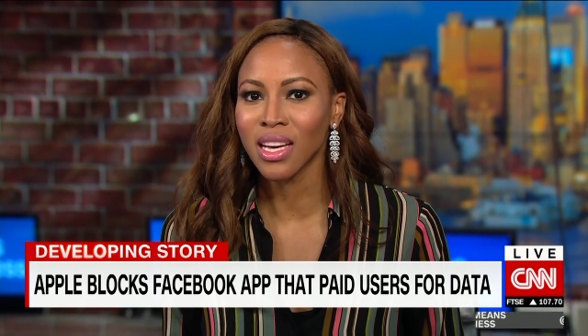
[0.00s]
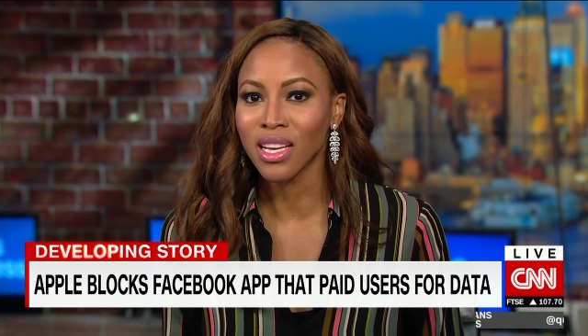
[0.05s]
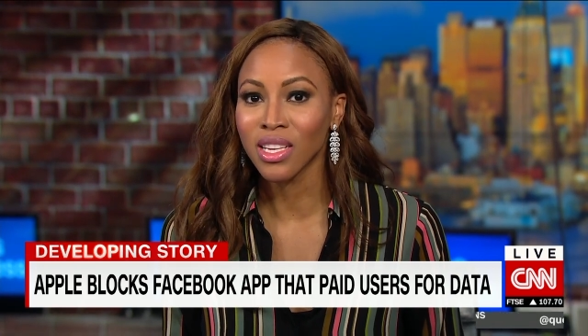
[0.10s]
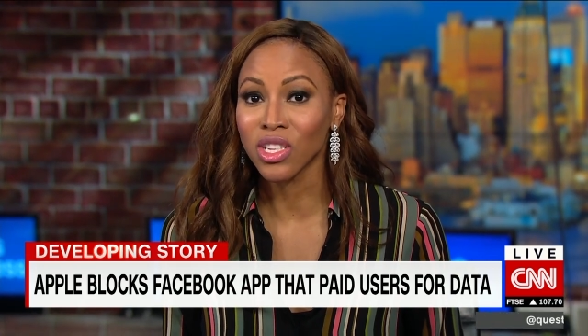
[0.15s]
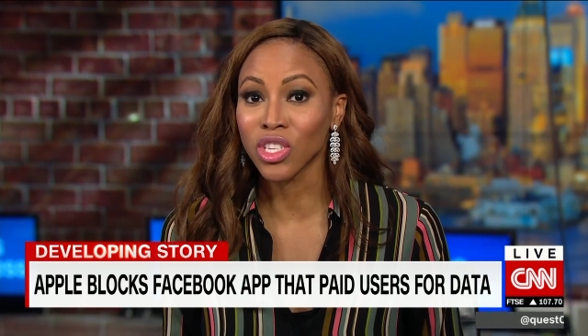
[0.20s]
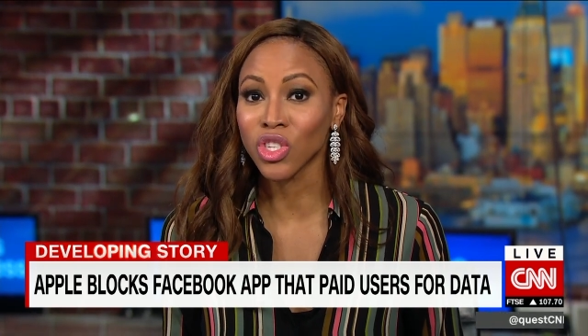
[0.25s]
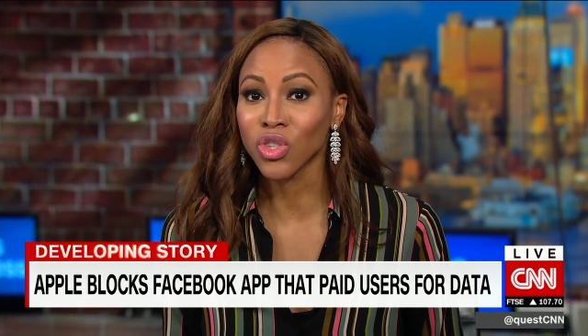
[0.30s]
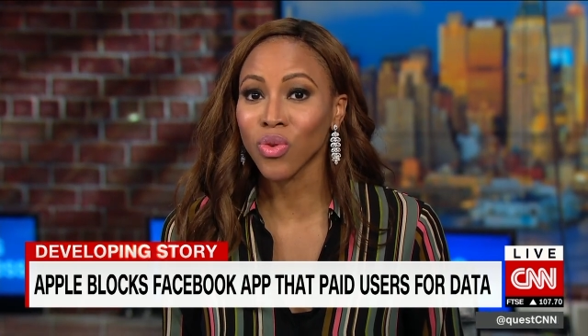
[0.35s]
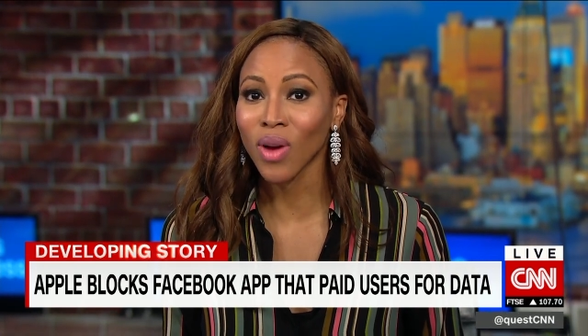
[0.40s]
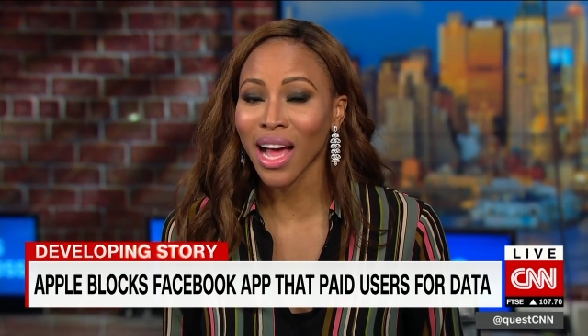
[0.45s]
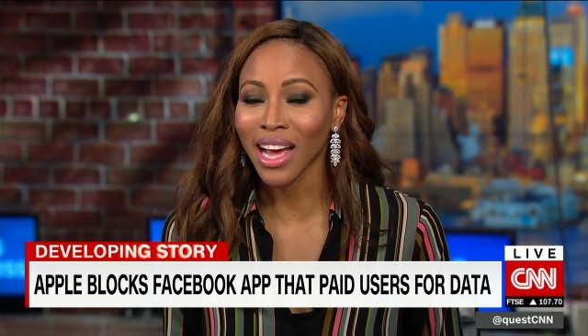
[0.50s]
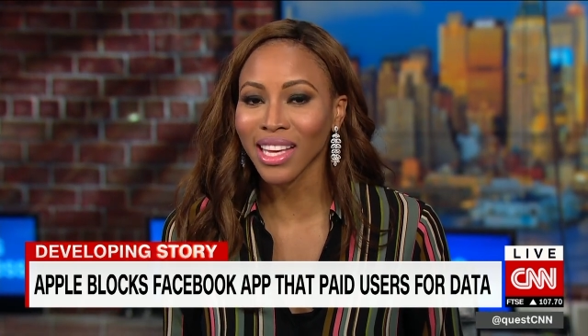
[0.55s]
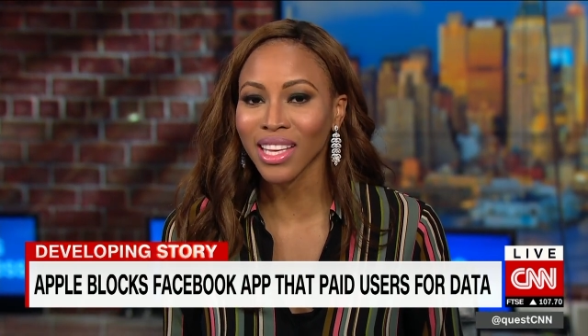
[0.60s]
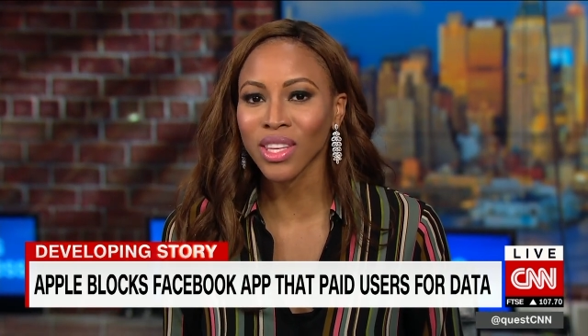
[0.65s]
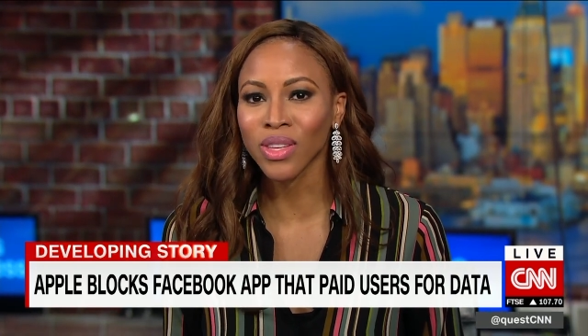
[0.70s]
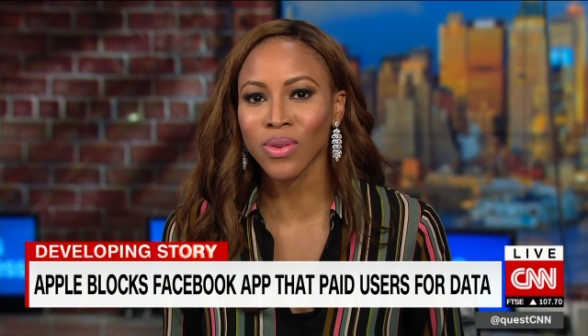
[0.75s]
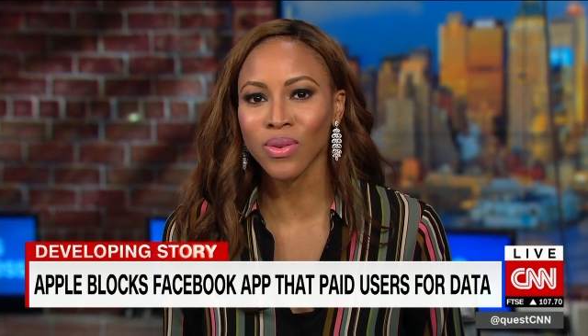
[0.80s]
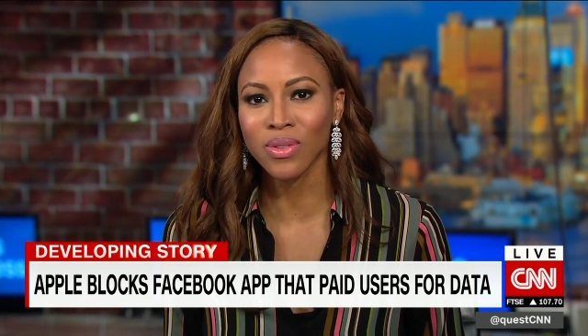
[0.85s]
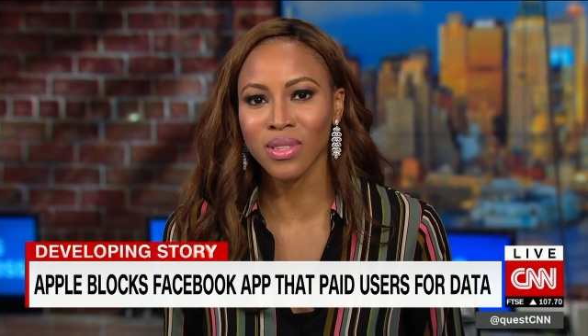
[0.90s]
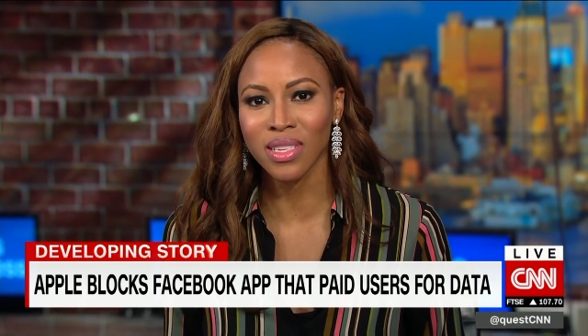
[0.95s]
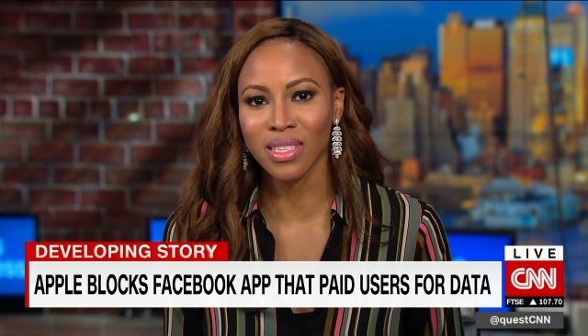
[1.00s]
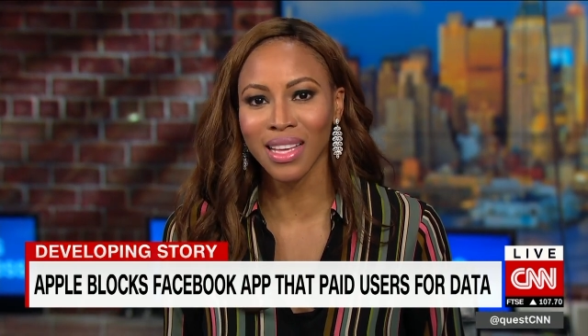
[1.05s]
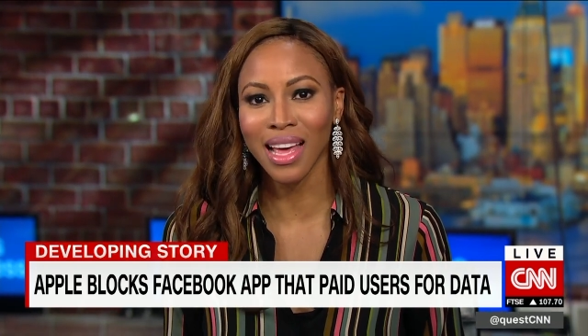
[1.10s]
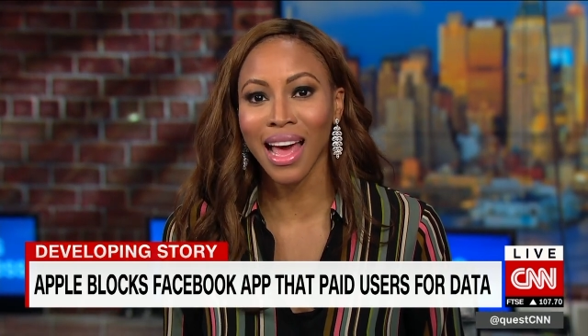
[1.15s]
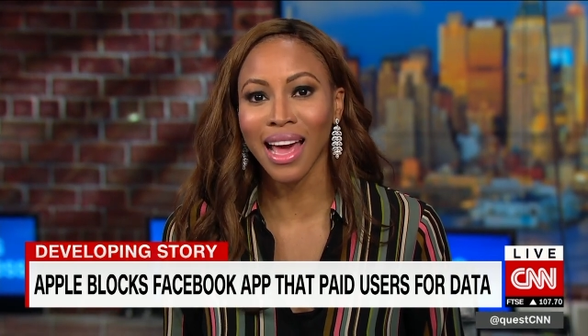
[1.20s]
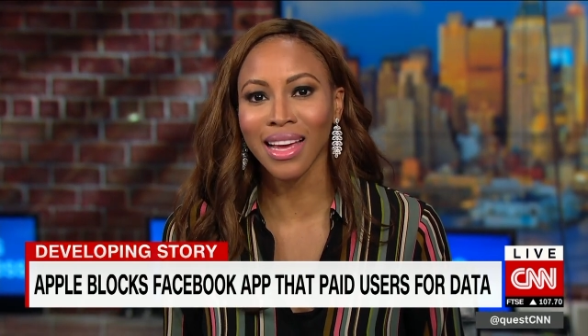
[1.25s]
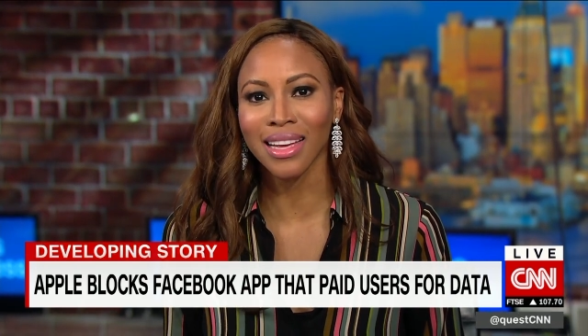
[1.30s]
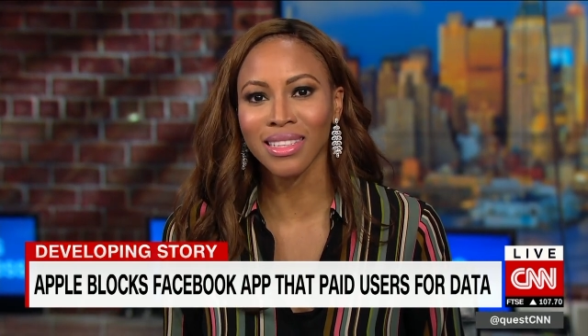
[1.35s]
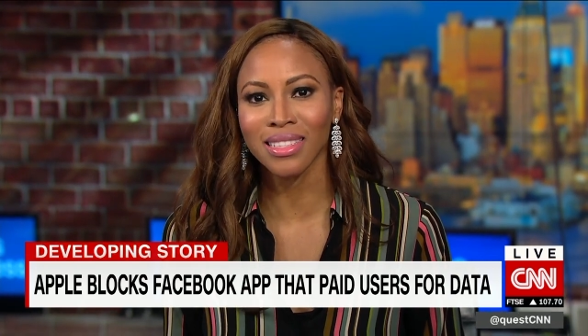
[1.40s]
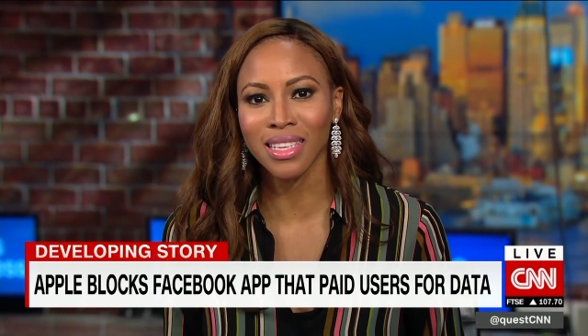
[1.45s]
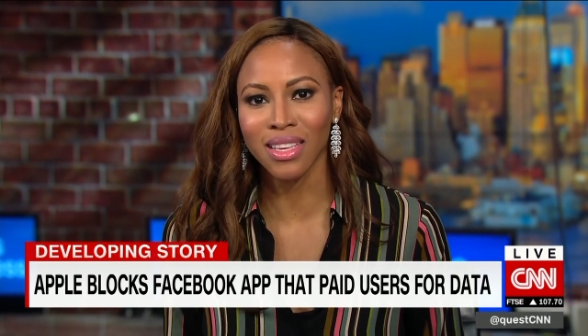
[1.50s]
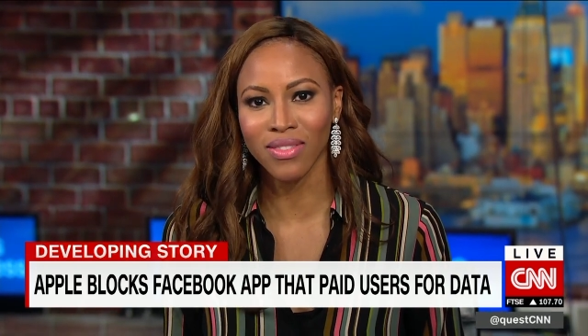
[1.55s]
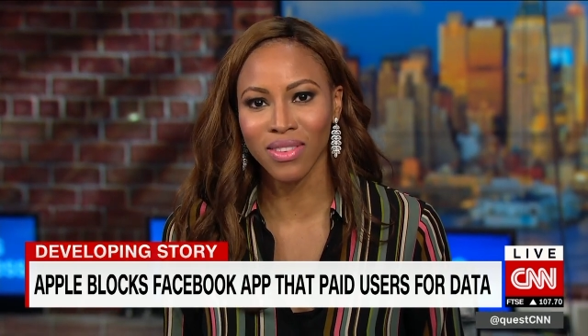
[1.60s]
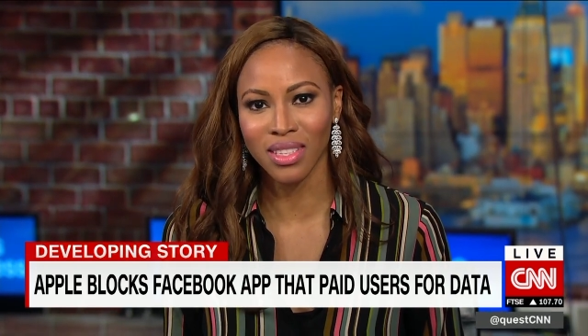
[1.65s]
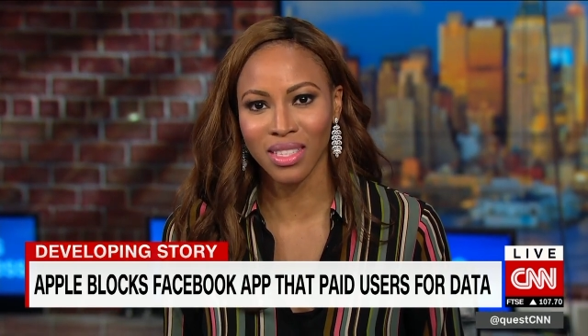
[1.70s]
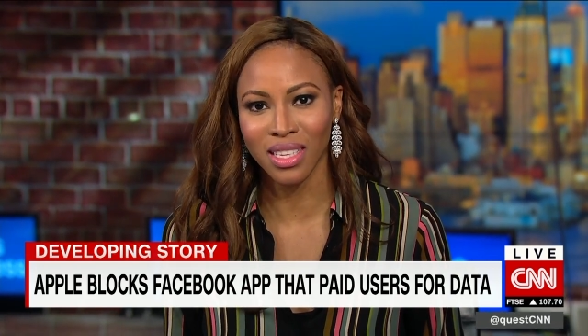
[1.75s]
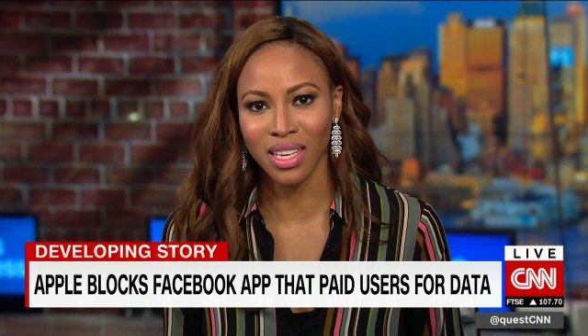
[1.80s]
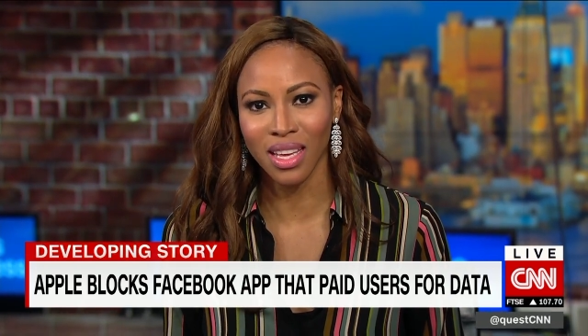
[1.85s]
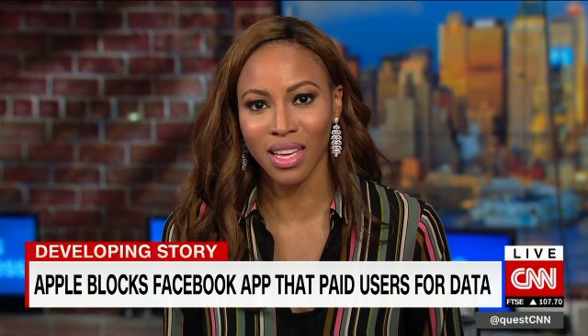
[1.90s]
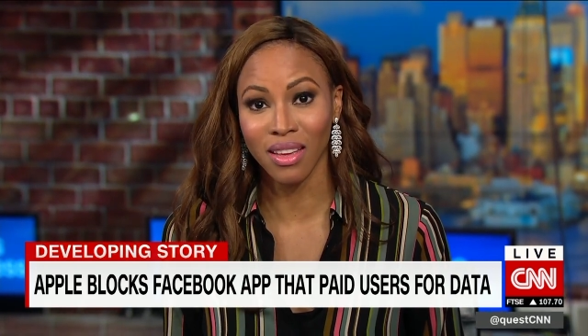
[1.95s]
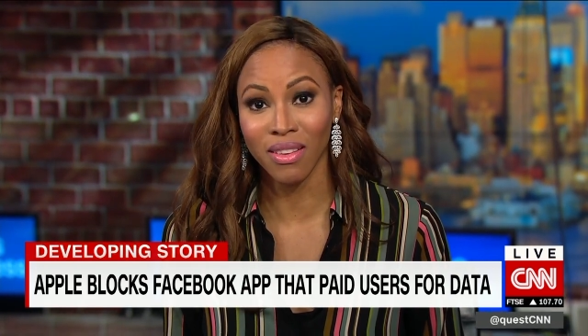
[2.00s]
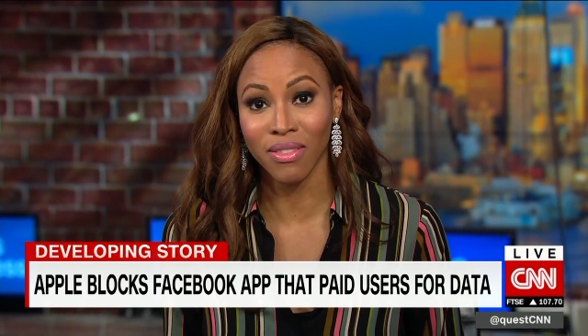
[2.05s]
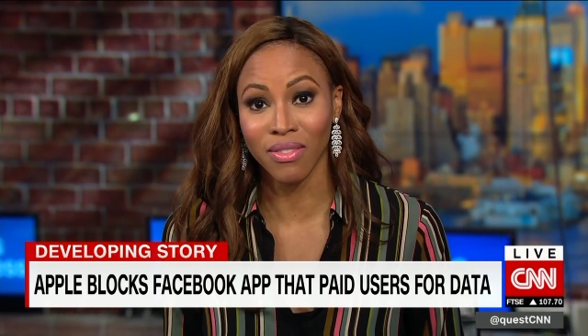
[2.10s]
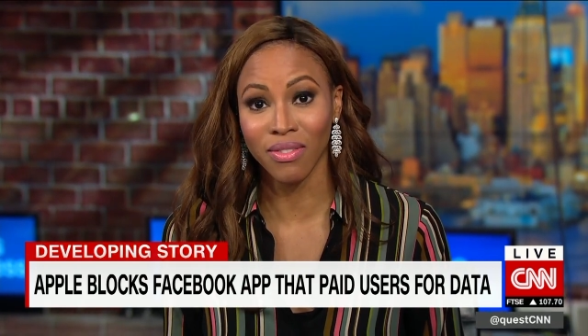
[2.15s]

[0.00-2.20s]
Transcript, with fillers: to track users' activity.